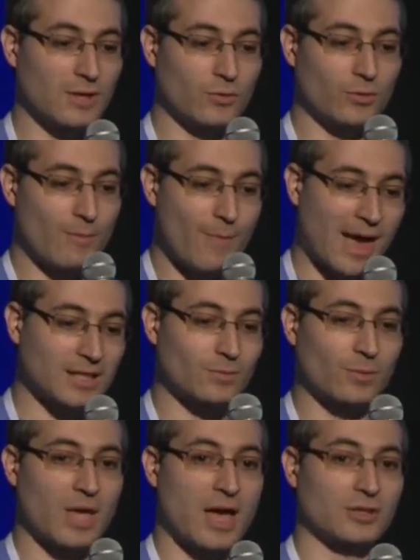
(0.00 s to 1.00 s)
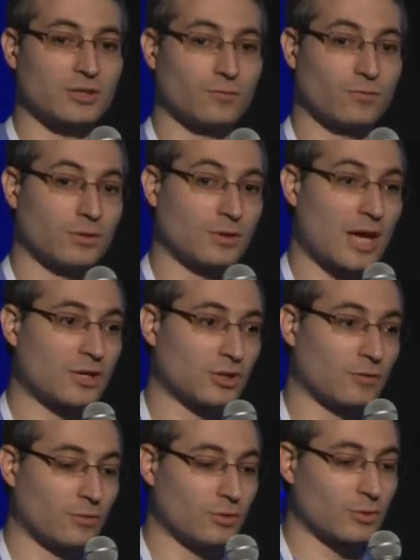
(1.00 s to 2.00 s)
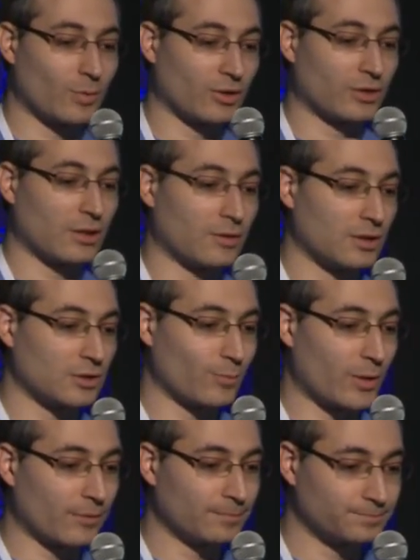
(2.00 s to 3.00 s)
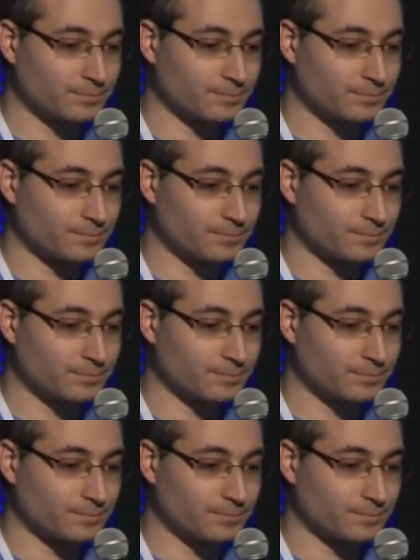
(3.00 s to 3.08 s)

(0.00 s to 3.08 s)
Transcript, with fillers: give you the maximum caching reusability on each build.